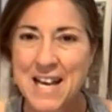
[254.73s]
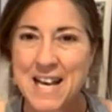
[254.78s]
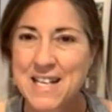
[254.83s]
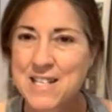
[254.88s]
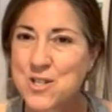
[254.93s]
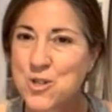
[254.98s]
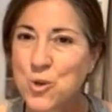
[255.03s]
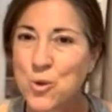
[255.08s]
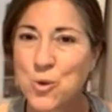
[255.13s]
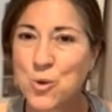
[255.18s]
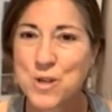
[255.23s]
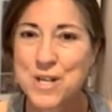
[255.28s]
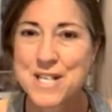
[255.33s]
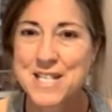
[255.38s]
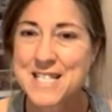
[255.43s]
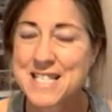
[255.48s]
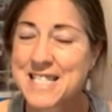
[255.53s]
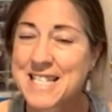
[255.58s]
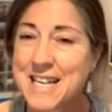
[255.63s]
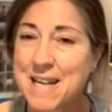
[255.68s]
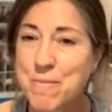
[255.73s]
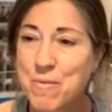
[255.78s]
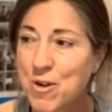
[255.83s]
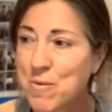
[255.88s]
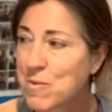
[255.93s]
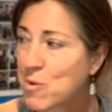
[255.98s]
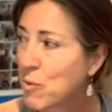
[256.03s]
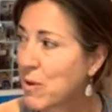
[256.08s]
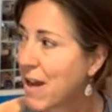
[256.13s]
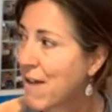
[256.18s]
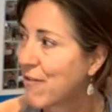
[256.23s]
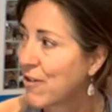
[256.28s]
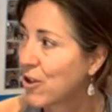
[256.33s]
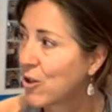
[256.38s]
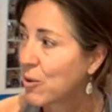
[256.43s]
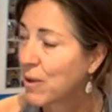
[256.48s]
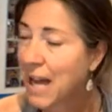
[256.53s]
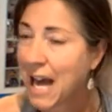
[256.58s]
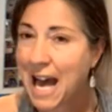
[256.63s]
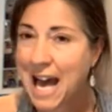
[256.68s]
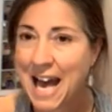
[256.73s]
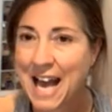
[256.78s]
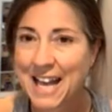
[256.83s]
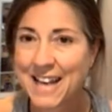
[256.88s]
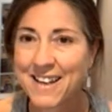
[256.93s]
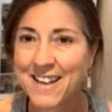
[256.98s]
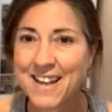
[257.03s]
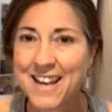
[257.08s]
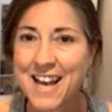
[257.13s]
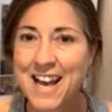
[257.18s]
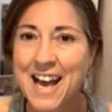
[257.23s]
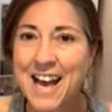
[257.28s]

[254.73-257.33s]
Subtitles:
Saunas, steam rooms, whenever you can,